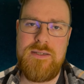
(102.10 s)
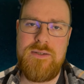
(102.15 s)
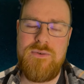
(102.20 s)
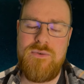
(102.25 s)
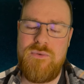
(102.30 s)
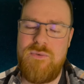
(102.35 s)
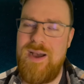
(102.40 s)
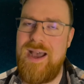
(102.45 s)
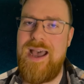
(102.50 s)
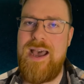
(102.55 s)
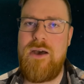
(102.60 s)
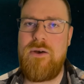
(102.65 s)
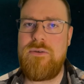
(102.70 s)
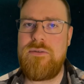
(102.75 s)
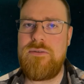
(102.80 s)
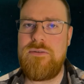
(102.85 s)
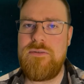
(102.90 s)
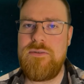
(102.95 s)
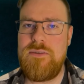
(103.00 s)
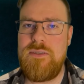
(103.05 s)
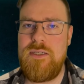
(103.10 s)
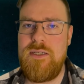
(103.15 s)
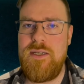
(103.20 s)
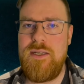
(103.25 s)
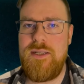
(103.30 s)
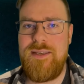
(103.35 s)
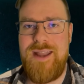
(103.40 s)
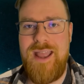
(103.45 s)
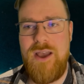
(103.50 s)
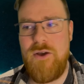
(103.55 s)
Wow.
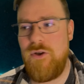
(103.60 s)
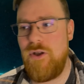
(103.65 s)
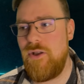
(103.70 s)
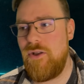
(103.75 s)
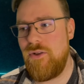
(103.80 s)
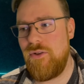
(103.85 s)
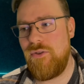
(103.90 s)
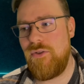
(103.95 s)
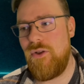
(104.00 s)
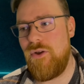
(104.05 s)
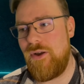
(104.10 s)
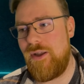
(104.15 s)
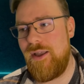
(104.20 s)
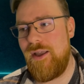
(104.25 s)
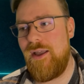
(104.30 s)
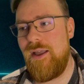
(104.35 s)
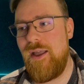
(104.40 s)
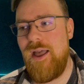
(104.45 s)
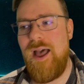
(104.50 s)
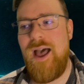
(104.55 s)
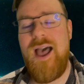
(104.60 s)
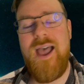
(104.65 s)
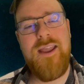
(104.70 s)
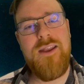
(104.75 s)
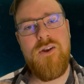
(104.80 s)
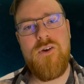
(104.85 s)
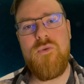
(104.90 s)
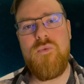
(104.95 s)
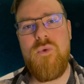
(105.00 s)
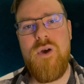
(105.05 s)
Now, look, I
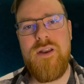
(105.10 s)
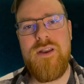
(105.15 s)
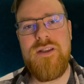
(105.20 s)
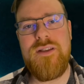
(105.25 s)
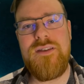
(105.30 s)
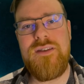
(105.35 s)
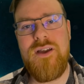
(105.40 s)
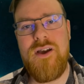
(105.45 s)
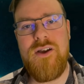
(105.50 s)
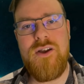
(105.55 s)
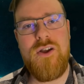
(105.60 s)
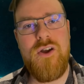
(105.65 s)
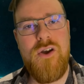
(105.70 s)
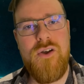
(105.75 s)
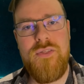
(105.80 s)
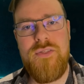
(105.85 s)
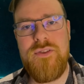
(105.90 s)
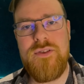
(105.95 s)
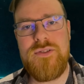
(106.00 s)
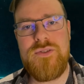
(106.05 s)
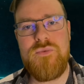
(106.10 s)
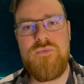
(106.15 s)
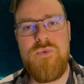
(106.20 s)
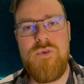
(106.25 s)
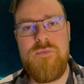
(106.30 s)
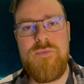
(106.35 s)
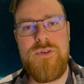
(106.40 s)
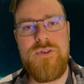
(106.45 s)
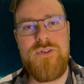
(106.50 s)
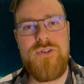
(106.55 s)
don't want to dunk on this
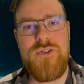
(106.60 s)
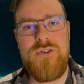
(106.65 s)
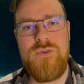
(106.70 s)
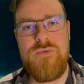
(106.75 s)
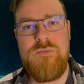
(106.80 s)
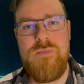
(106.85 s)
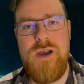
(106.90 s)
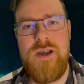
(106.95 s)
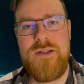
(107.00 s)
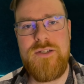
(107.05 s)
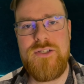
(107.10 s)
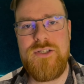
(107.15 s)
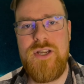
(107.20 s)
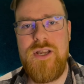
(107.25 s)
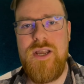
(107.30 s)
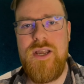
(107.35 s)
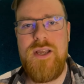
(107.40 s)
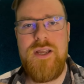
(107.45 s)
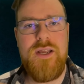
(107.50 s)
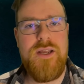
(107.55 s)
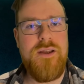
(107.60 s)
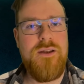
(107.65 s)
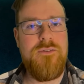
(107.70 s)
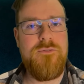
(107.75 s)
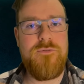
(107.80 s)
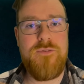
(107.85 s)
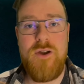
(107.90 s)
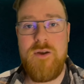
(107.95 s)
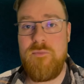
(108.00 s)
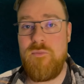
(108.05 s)
woman too much.
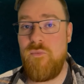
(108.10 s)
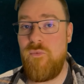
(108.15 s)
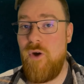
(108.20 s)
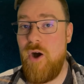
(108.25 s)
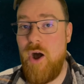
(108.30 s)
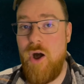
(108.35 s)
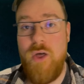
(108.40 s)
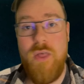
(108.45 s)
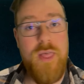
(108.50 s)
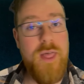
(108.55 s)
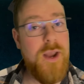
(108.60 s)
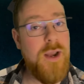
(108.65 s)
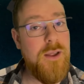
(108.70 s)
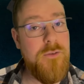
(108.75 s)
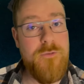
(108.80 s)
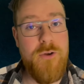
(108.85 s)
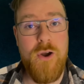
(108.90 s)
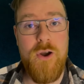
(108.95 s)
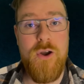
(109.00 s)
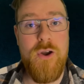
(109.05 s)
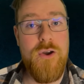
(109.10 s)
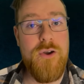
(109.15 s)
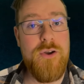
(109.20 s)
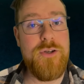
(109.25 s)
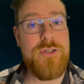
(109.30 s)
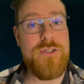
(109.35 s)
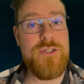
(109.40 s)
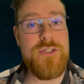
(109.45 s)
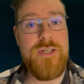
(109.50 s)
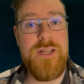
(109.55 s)
From all that I've
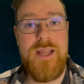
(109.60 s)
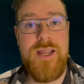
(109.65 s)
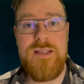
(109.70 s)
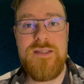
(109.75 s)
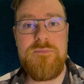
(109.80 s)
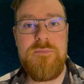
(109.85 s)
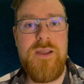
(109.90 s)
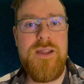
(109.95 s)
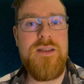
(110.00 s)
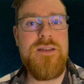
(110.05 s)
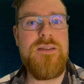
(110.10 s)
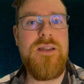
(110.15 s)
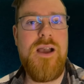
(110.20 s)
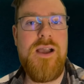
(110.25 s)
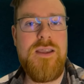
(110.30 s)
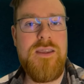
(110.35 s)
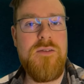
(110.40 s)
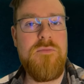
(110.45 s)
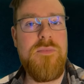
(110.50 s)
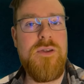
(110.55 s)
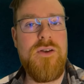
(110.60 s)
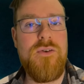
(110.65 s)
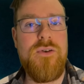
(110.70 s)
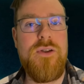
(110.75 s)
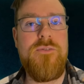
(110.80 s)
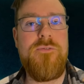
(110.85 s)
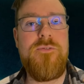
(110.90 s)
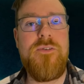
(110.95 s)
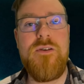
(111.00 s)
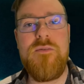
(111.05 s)
heard, she has made documentary
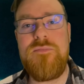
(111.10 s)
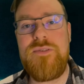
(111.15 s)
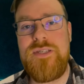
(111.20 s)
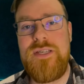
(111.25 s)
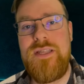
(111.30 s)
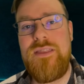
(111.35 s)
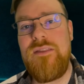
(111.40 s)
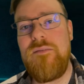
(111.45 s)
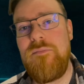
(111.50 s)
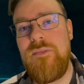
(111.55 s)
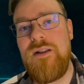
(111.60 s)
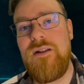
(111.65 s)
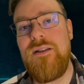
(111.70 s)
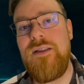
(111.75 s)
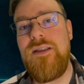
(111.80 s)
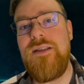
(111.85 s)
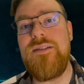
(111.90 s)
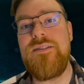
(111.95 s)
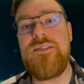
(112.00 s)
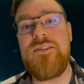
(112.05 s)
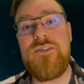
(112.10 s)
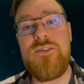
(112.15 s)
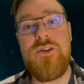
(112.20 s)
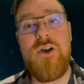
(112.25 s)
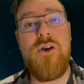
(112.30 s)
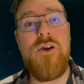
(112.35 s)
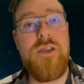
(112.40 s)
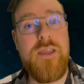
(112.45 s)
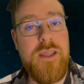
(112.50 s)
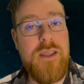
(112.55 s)
films in the Middle East
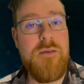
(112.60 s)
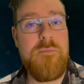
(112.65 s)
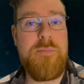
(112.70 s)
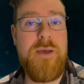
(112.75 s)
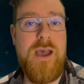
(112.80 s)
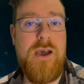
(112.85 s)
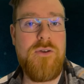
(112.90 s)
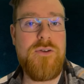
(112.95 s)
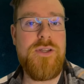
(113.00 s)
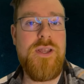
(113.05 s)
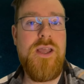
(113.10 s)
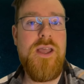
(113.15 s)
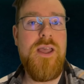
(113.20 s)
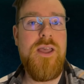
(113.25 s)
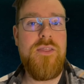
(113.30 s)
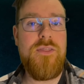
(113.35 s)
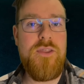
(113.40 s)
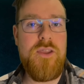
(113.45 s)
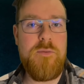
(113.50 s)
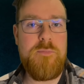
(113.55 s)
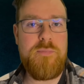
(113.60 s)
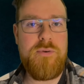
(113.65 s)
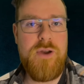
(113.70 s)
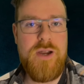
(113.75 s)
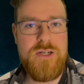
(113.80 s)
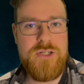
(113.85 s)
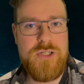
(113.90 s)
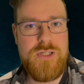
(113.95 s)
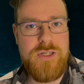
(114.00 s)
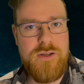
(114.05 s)
talking about the
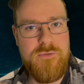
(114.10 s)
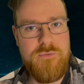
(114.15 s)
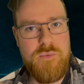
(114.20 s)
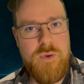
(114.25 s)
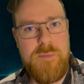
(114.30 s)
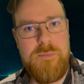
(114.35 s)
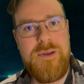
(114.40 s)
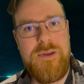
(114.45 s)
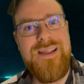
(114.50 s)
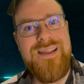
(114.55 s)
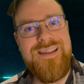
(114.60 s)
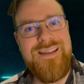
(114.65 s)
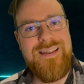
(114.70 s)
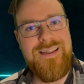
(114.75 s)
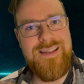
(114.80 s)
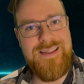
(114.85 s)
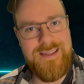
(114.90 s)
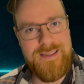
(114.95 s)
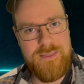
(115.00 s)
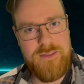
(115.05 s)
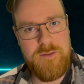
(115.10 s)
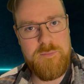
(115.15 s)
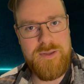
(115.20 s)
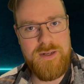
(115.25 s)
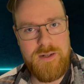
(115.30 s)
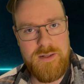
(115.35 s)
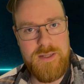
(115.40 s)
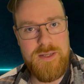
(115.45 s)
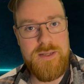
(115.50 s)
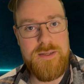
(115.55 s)
oppression of women in the
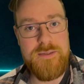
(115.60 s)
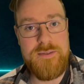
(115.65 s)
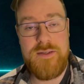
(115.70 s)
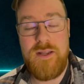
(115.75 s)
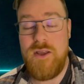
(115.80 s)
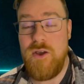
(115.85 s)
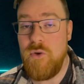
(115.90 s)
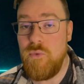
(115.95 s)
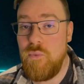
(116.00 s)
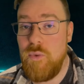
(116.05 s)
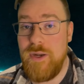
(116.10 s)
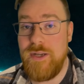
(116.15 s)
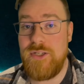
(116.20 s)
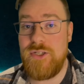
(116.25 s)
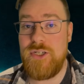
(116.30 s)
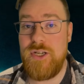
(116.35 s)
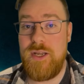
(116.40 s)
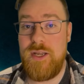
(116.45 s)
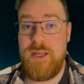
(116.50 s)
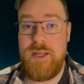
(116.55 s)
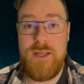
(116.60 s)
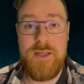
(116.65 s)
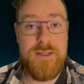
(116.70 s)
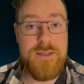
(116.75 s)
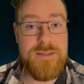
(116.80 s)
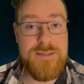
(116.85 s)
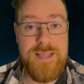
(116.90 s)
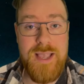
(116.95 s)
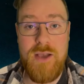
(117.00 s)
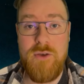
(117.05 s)
Middle East, which
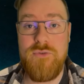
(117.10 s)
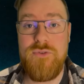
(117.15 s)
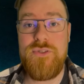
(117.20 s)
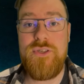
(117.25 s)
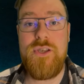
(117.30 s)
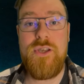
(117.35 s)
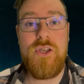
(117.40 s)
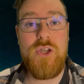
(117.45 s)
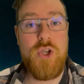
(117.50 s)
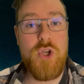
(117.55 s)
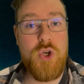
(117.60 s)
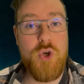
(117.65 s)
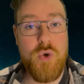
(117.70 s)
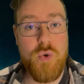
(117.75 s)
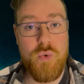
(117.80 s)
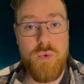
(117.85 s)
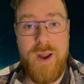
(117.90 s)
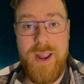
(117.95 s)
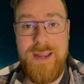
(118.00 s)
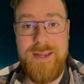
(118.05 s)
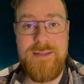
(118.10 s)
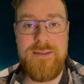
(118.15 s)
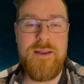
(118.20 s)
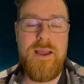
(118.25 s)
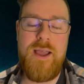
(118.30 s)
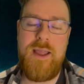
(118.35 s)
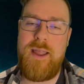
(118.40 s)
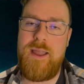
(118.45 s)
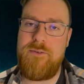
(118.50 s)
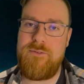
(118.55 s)
sounds great.
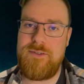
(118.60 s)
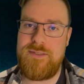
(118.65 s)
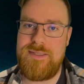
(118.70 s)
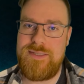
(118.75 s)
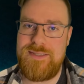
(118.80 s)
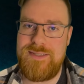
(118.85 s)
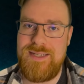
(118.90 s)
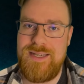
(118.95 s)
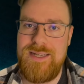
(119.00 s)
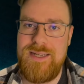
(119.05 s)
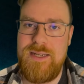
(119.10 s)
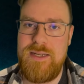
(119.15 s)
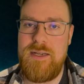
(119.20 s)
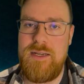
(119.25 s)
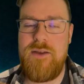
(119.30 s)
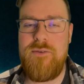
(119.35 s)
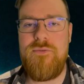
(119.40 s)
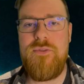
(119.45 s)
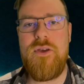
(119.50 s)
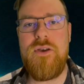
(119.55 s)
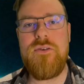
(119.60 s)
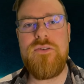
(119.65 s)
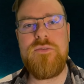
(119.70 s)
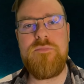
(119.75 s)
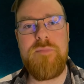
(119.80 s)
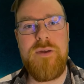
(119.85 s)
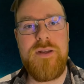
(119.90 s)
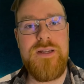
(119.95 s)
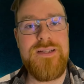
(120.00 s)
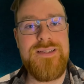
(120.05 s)
I haven't seen any of those,
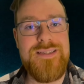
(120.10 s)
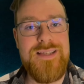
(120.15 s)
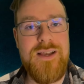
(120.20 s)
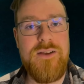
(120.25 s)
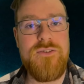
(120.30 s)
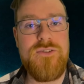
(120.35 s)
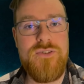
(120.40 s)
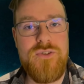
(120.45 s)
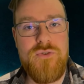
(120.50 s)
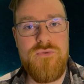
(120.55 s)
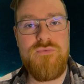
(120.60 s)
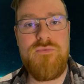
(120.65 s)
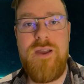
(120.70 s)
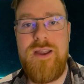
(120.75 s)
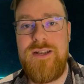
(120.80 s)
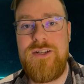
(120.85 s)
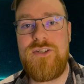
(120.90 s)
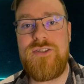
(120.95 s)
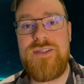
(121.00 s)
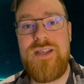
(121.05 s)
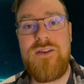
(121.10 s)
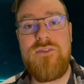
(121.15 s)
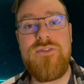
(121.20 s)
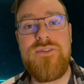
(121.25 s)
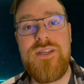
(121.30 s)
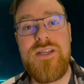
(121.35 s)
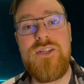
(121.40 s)
but it sounds great. It sounds like